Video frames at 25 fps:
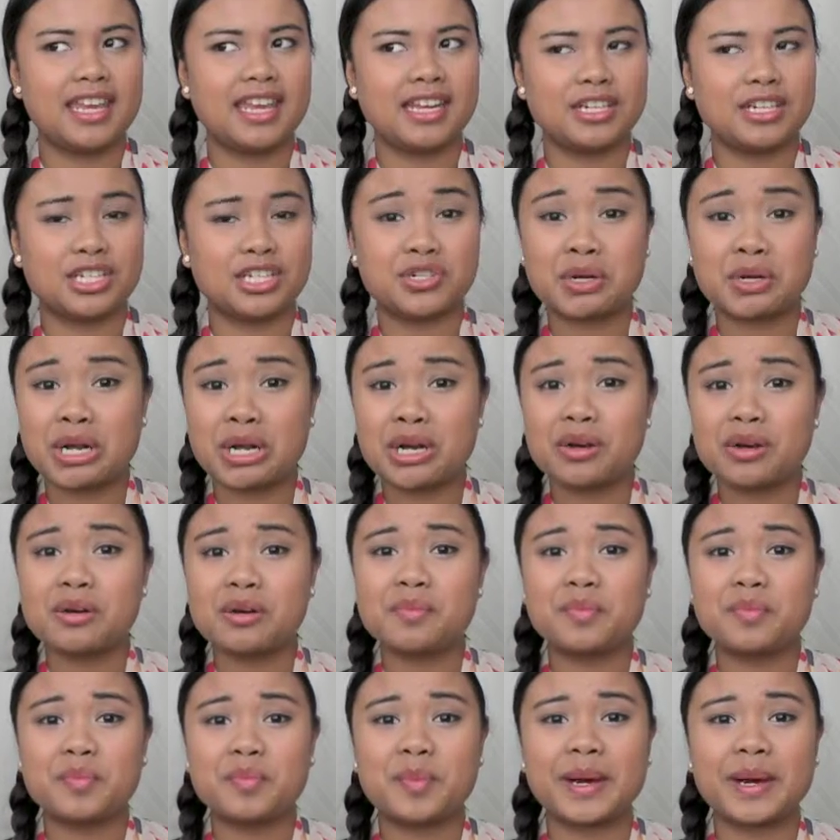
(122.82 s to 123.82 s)

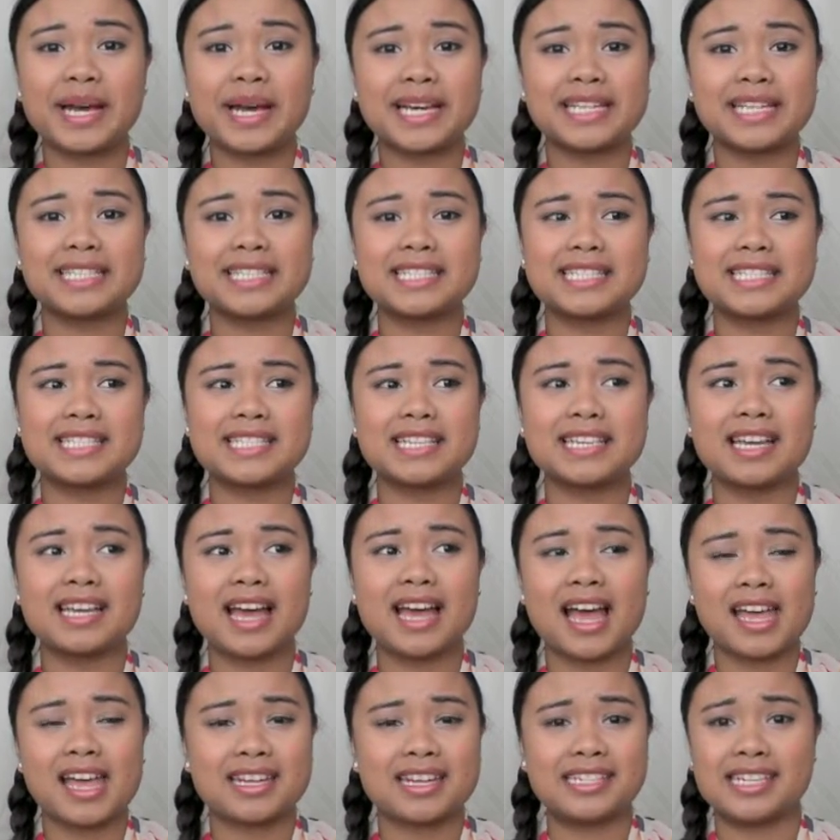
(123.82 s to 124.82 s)
intro, but
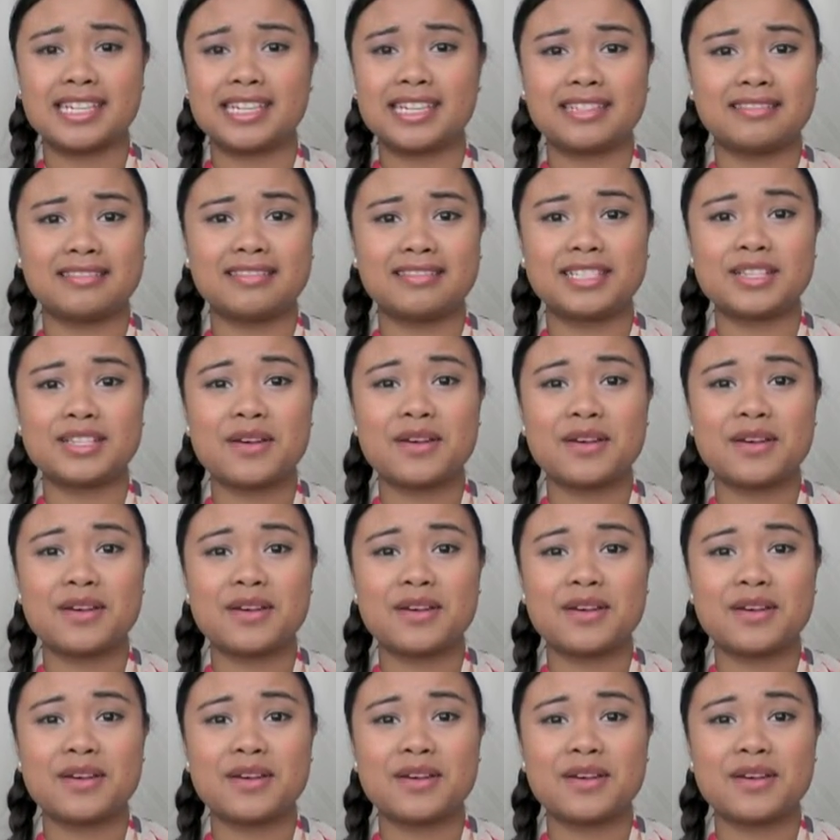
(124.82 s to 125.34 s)
I did.